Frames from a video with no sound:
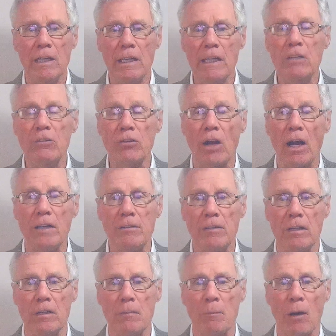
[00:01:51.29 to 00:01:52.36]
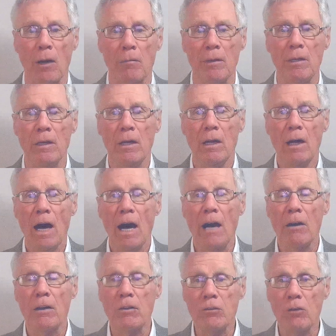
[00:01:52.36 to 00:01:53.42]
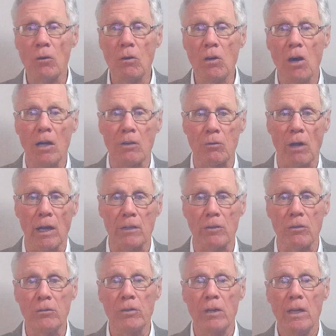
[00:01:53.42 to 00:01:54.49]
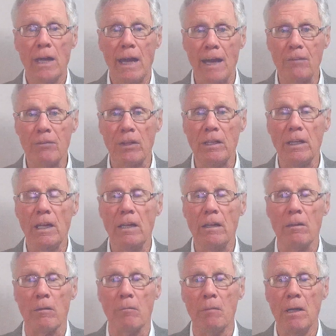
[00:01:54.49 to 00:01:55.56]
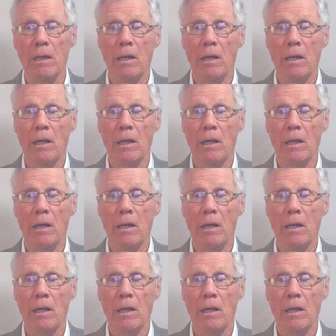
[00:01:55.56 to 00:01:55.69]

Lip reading: Each IT department hired its own contractors as they needed them,